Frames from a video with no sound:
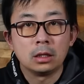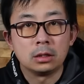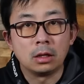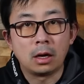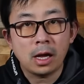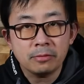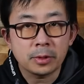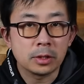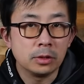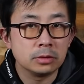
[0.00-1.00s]
Now, I have
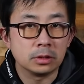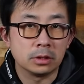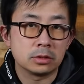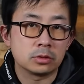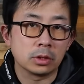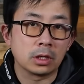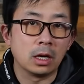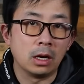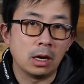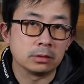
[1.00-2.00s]
been using this trick a
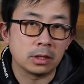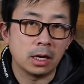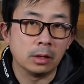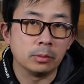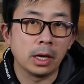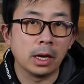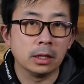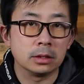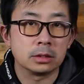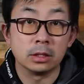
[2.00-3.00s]
long time
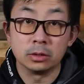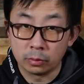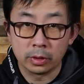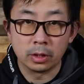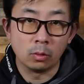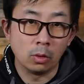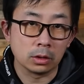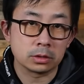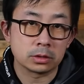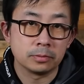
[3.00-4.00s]
and it really
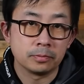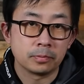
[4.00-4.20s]
works.